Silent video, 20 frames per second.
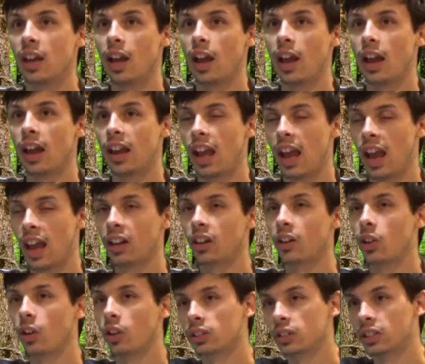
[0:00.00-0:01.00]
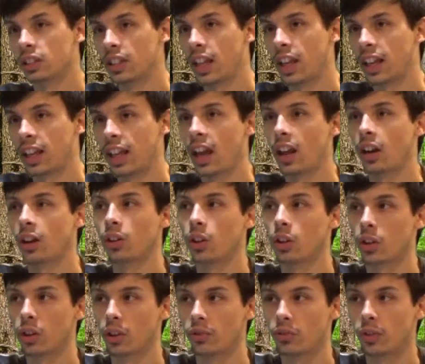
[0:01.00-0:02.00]
and add it onto that
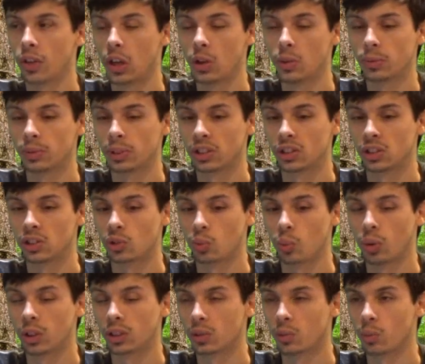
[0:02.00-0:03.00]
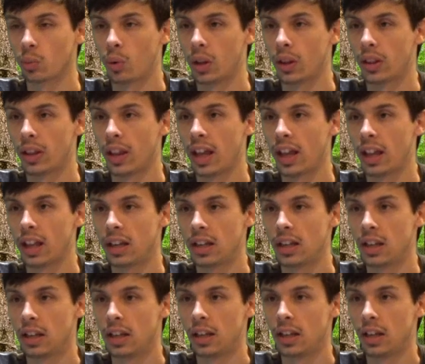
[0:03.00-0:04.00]
catalog of films. It just wasn't one that
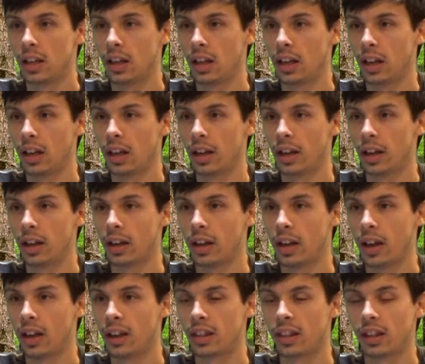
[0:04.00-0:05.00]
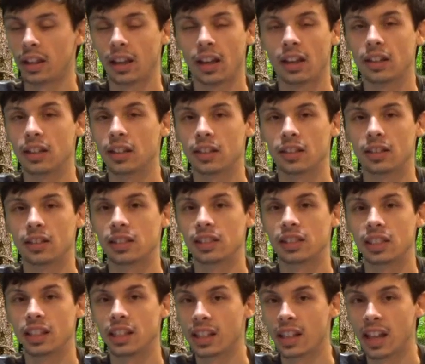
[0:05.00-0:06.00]
I think I needed to
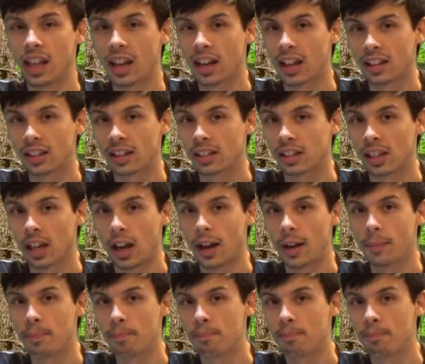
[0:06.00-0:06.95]
see again at the time.